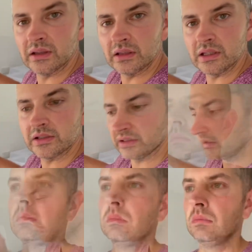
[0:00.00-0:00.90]
these
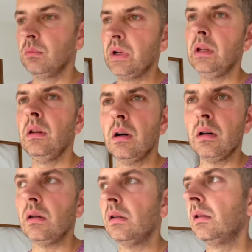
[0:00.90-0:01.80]
things. We
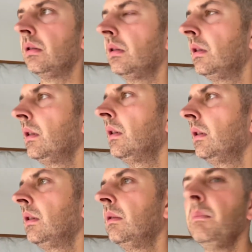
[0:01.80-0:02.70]
are
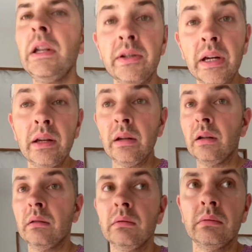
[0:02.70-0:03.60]
midday
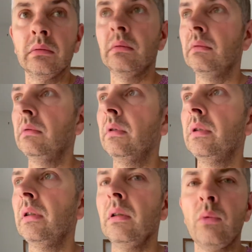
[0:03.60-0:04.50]
now. I
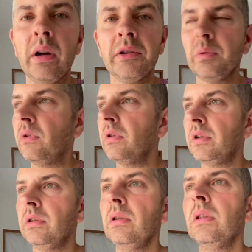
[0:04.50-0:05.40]
don't know what else we've got to
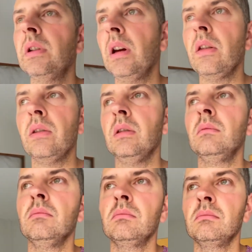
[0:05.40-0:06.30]
do today other
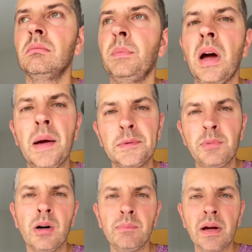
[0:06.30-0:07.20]
than perhaps
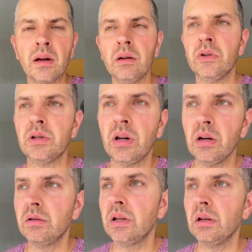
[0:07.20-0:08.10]
pop back over to the
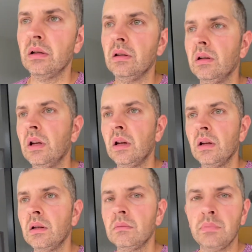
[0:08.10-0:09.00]
hotel and
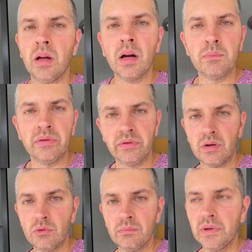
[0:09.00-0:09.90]
pick up a few
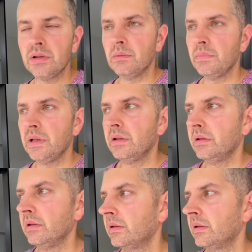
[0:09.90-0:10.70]
more bits and pieces.